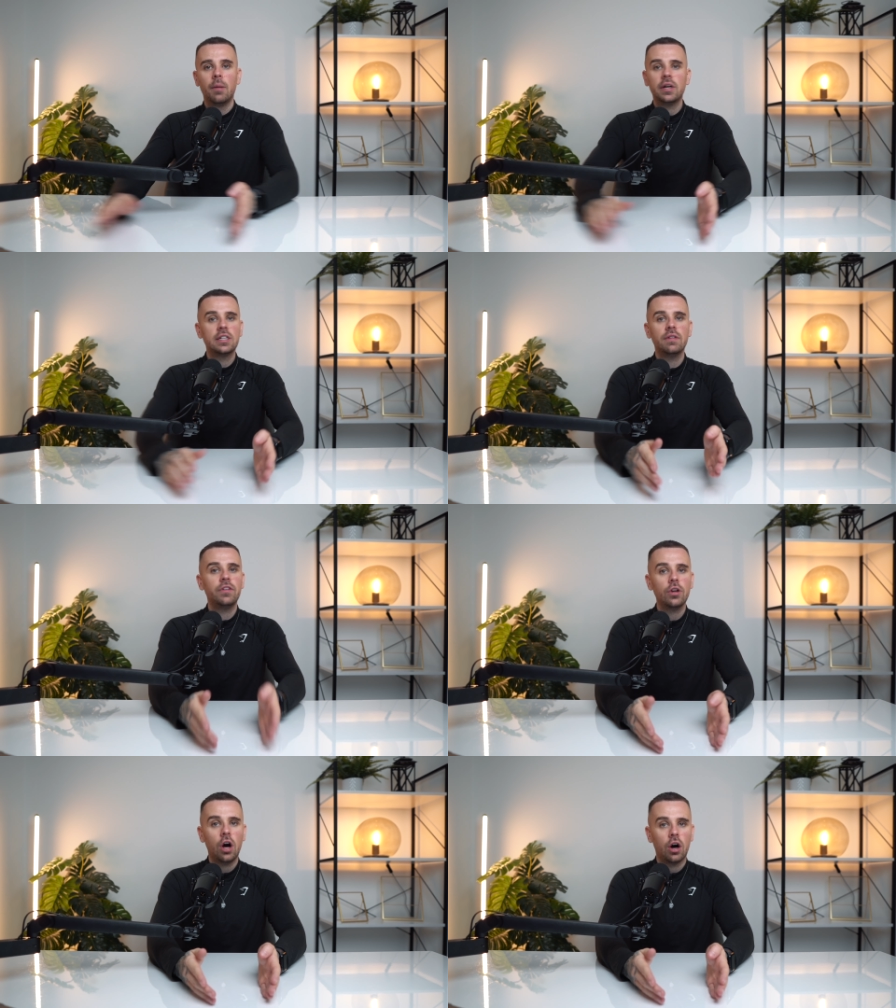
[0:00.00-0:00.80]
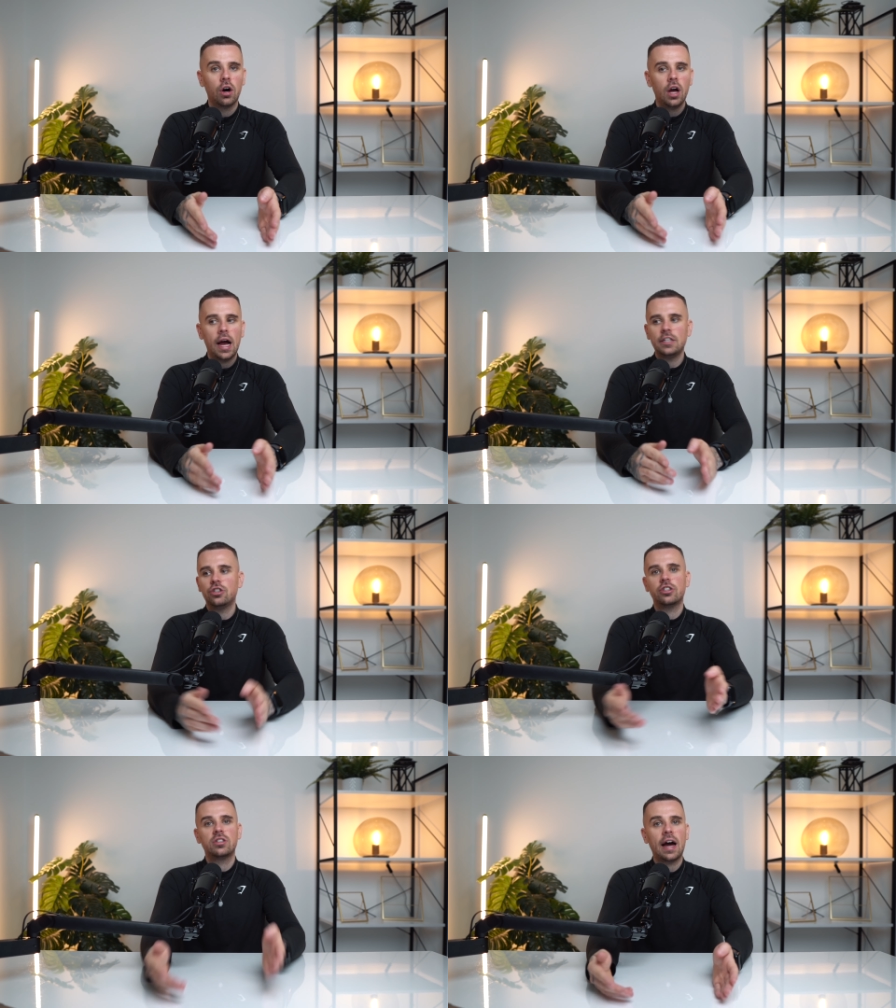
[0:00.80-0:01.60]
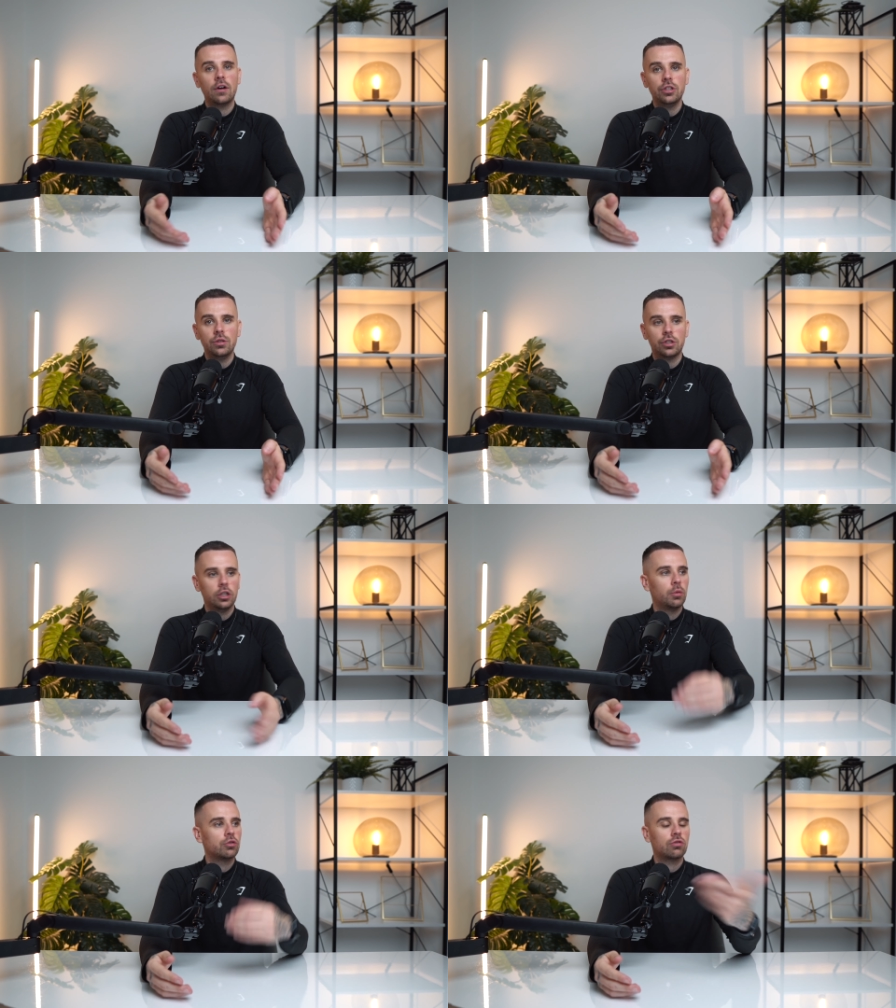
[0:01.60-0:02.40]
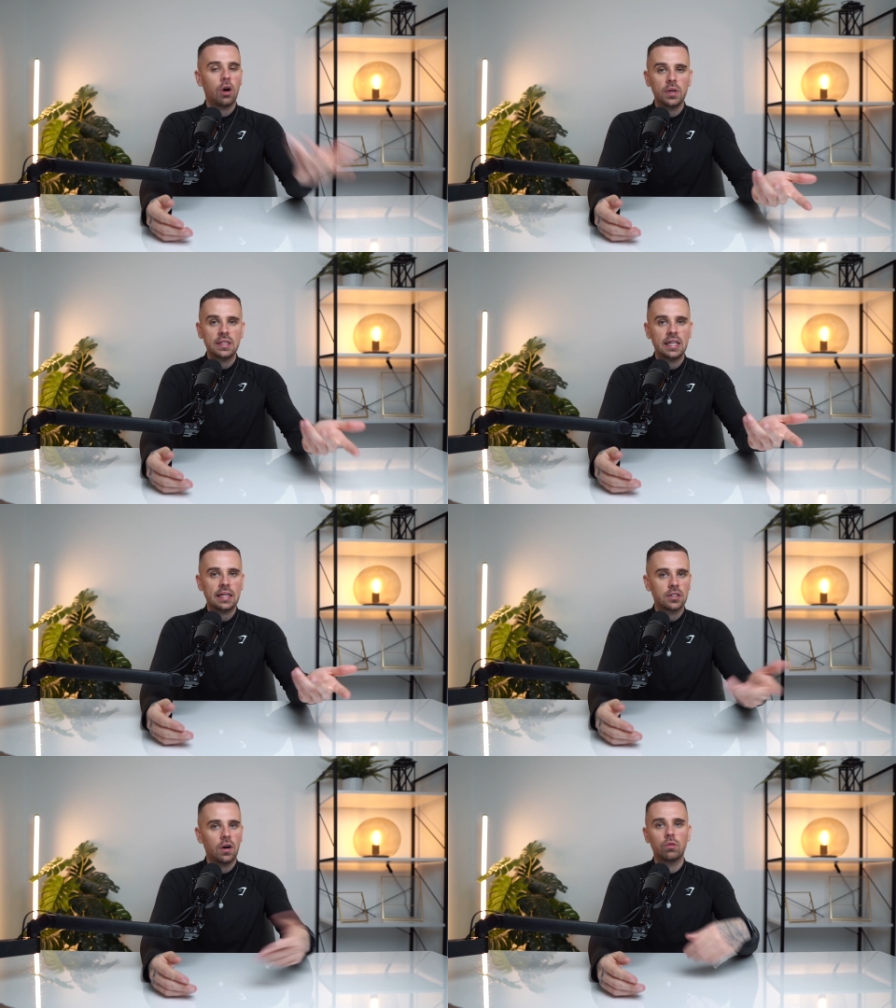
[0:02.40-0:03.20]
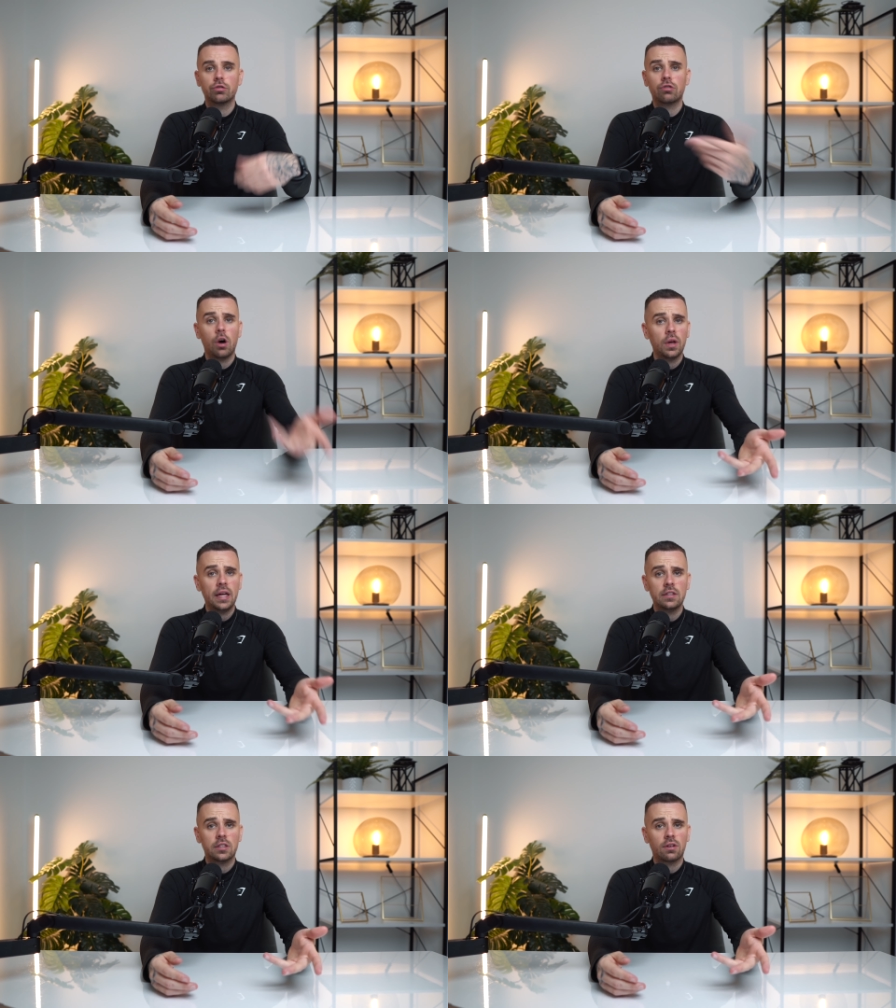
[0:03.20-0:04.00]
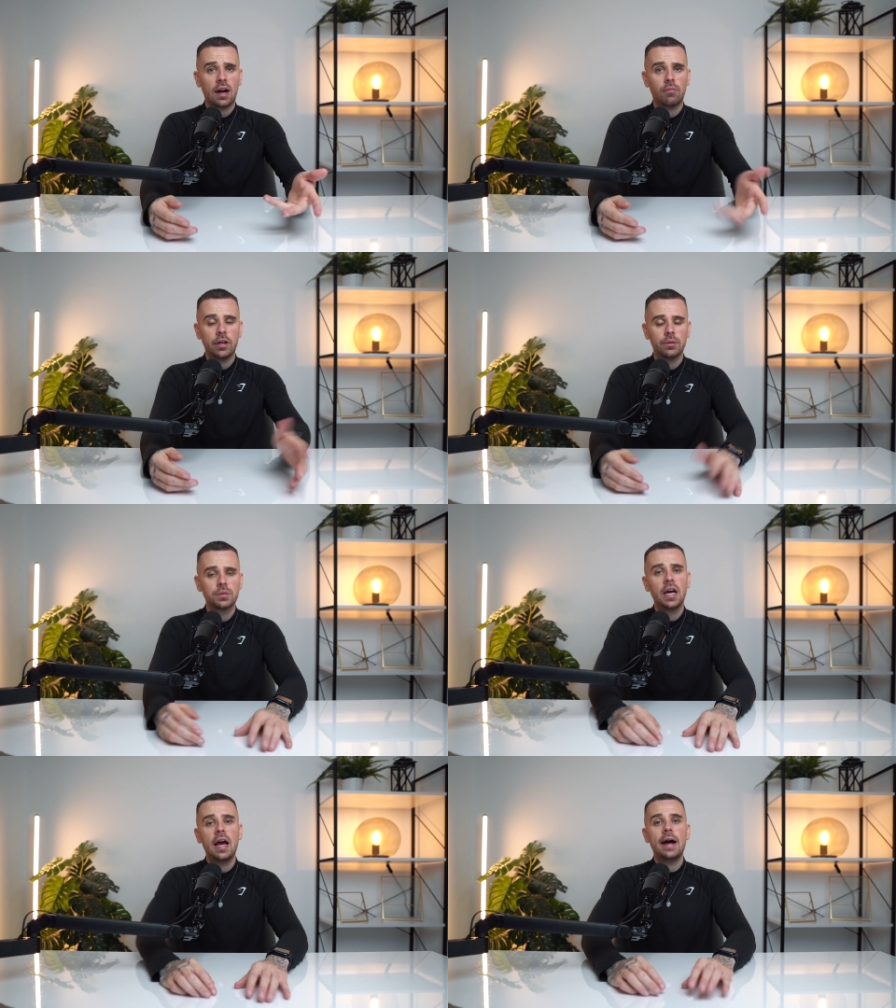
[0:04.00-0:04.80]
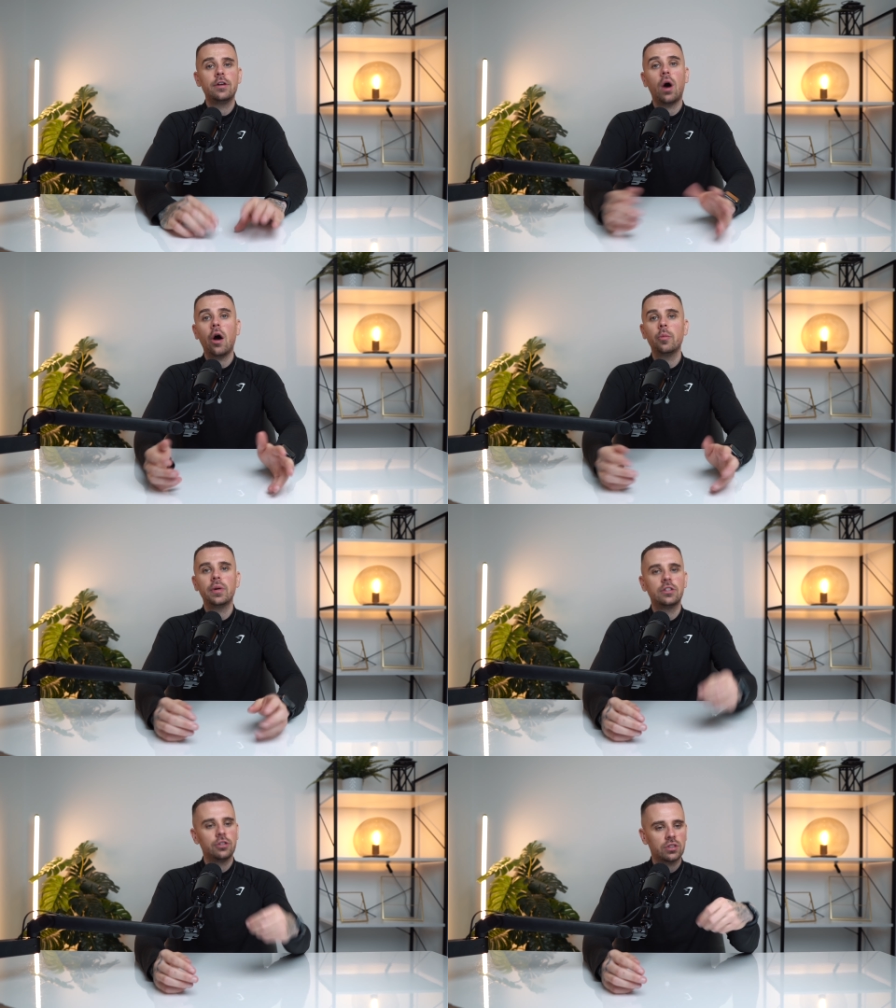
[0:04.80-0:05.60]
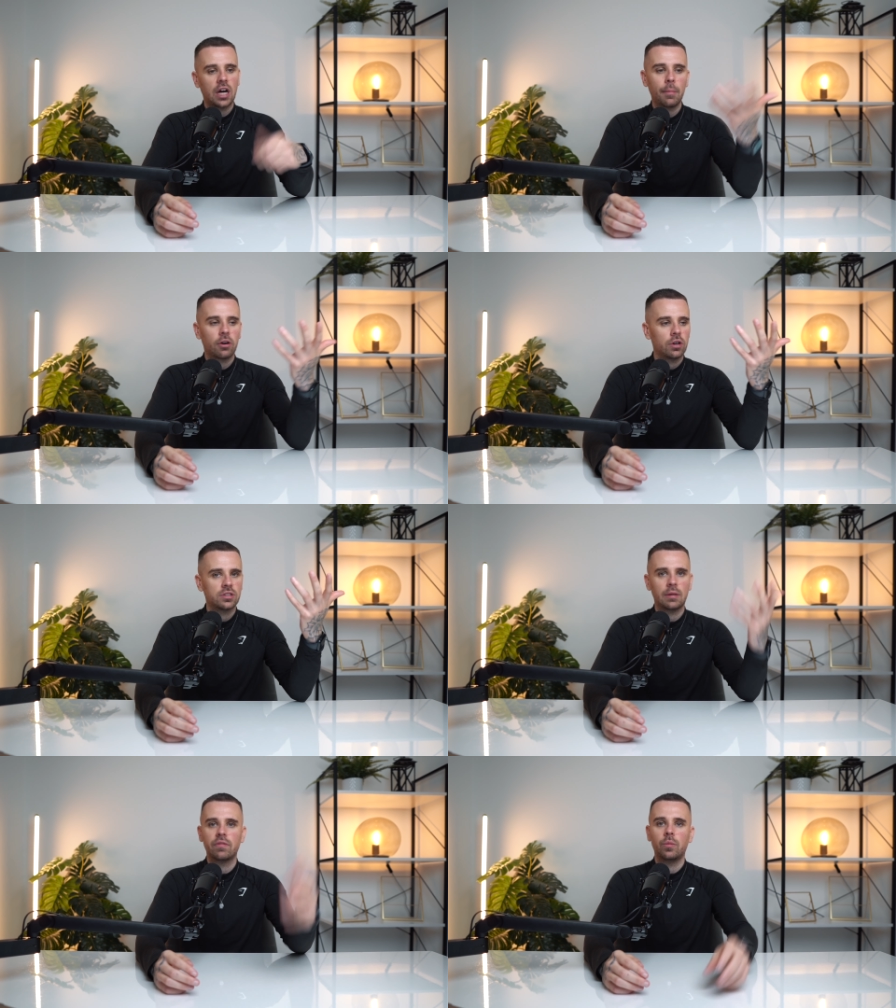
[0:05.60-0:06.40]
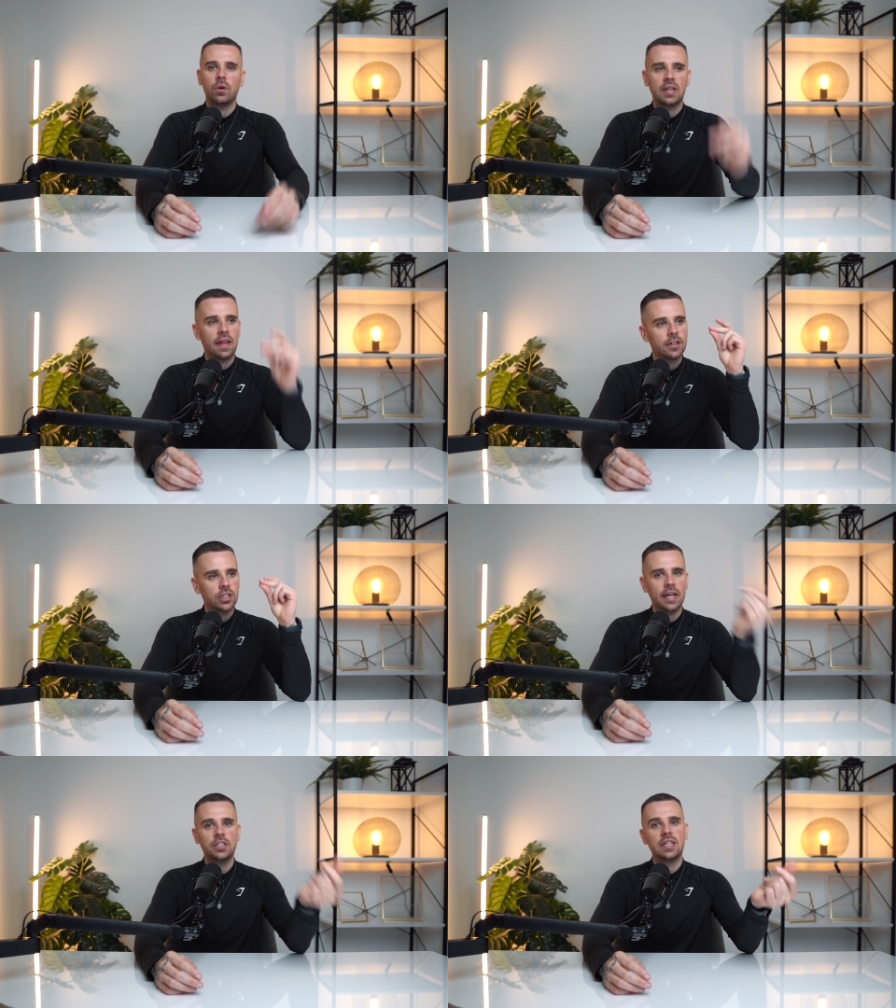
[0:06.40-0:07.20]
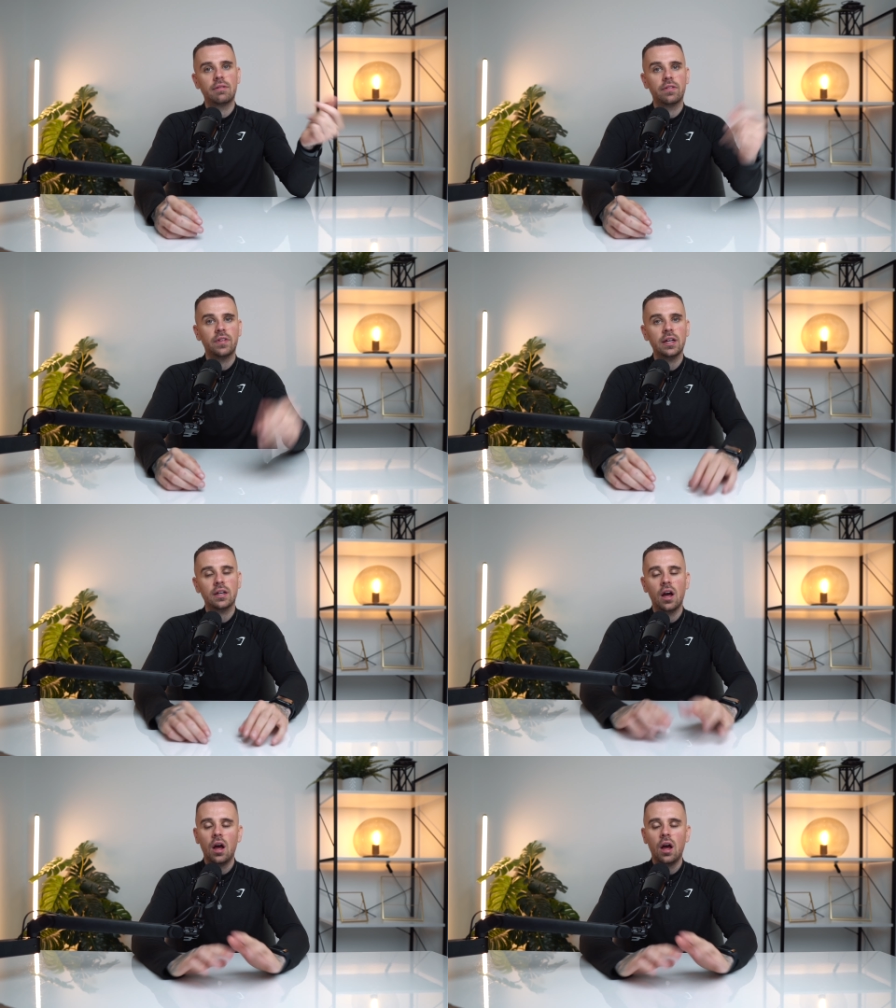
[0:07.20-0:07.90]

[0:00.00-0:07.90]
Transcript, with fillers: Because if you're not, and you just sat on YouTube or scrolling TikTok or scrolling Instagram Reels, and you're hoping to just come across something one day that changes everything,